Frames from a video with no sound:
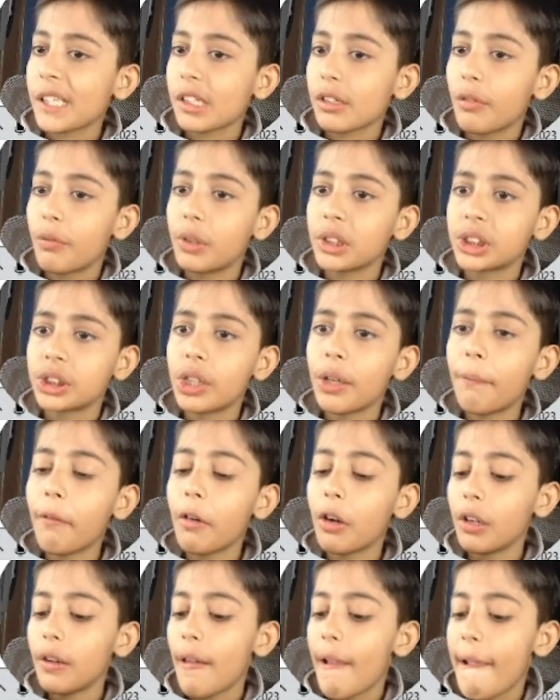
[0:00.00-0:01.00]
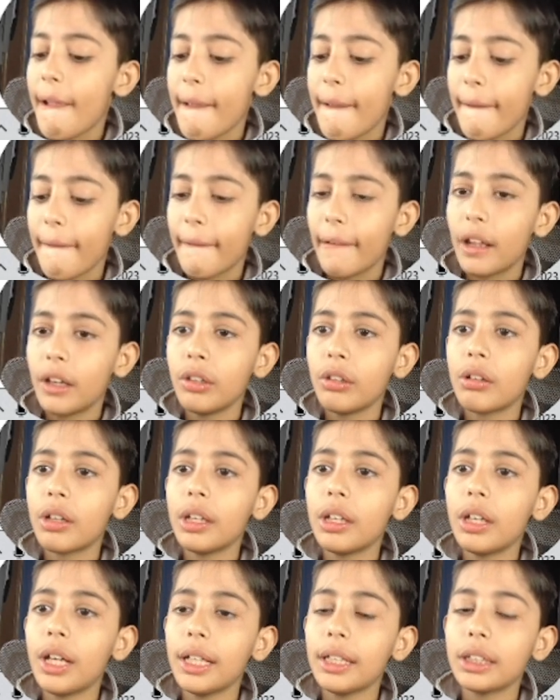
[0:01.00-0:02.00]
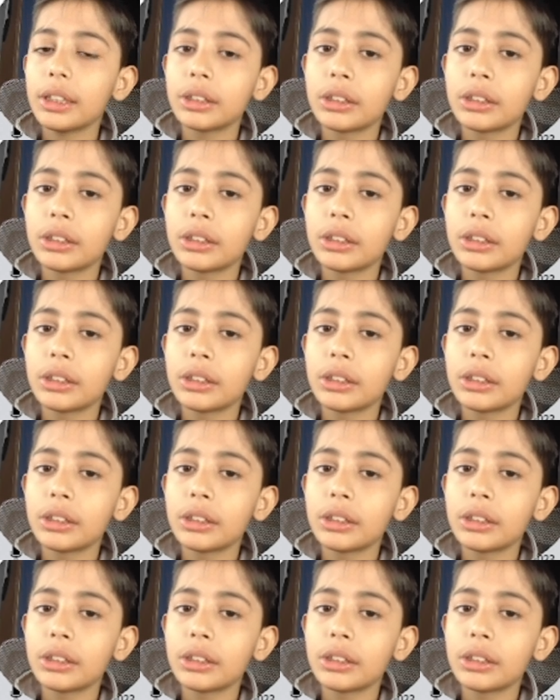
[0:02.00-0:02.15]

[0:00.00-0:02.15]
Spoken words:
first of all, here you can write